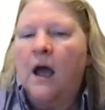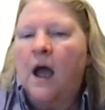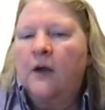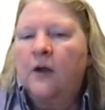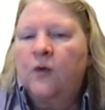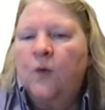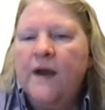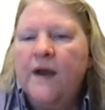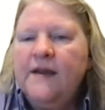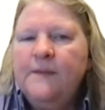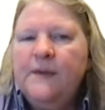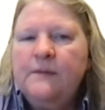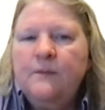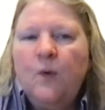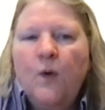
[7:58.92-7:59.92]
quite a
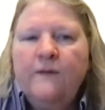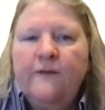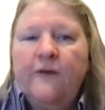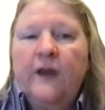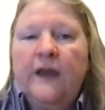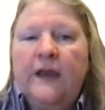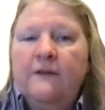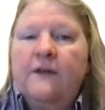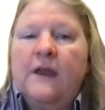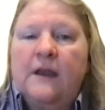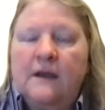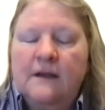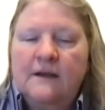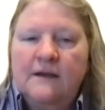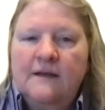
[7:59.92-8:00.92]
bit more forgiving
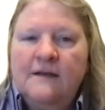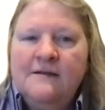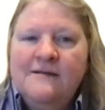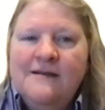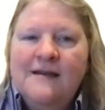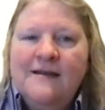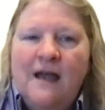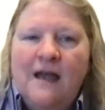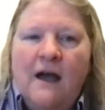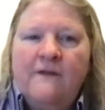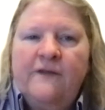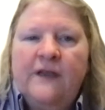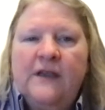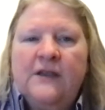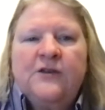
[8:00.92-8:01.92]

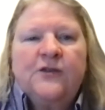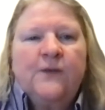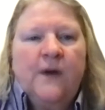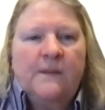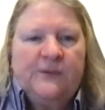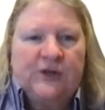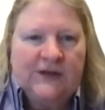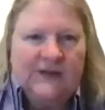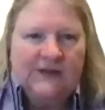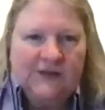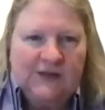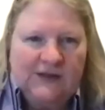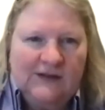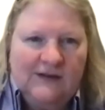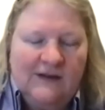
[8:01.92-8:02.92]
of the
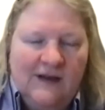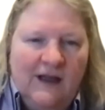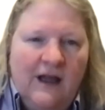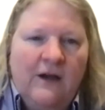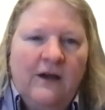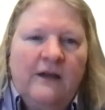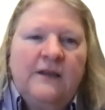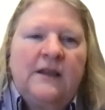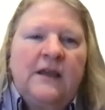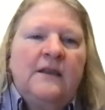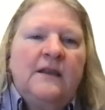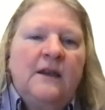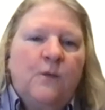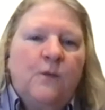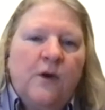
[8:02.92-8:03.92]
interruptions
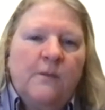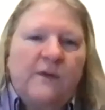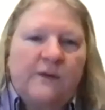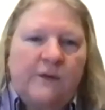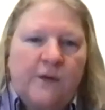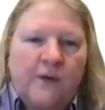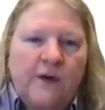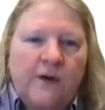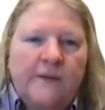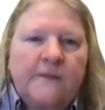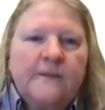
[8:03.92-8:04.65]
than they were before.